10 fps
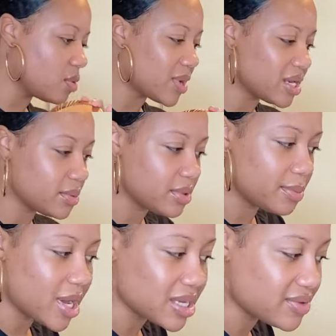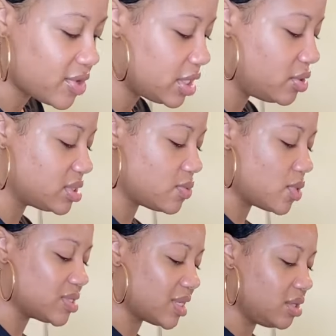know what I did with the box. I've only used it
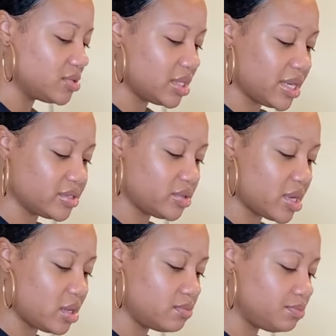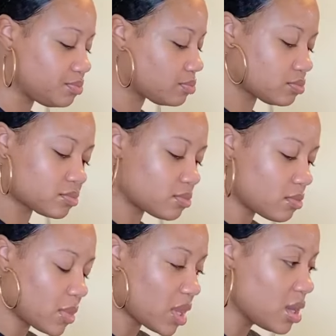once. I used it yesterday.
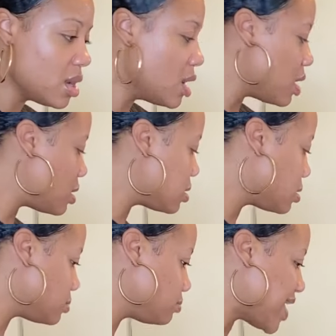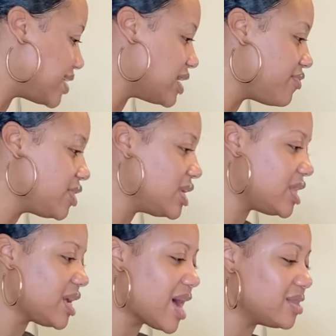Um, I definitely
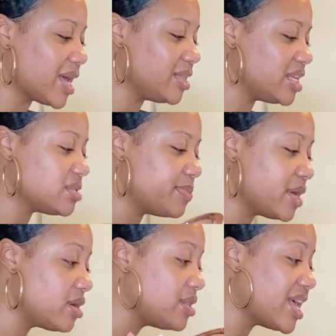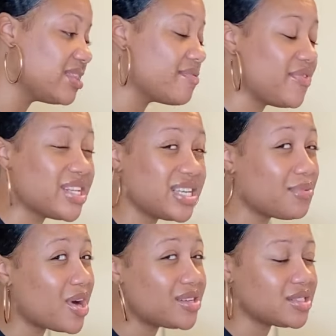think I like this better than the Fenty
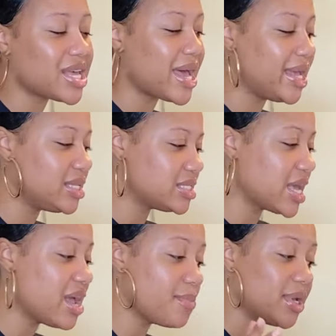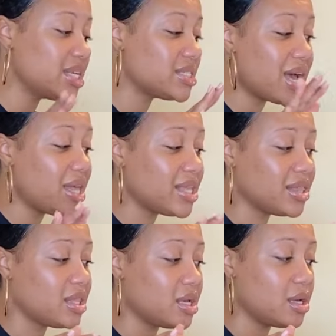bronzers. I hate to say it, but it's not
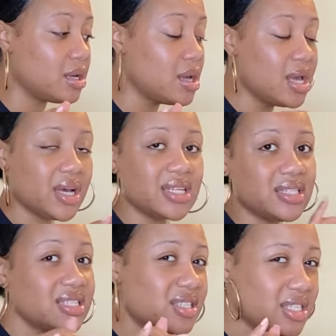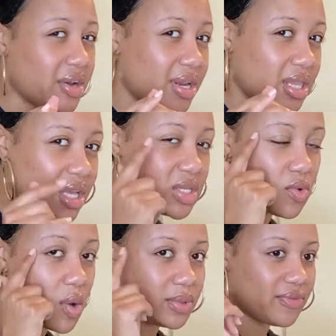that the consistency or anything is
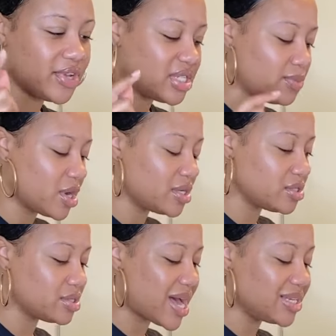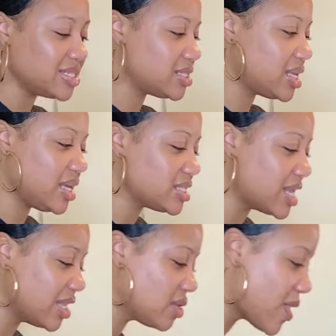wrong with the Fenty bronzers. I just think it's
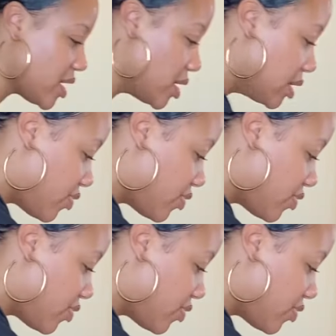not the right color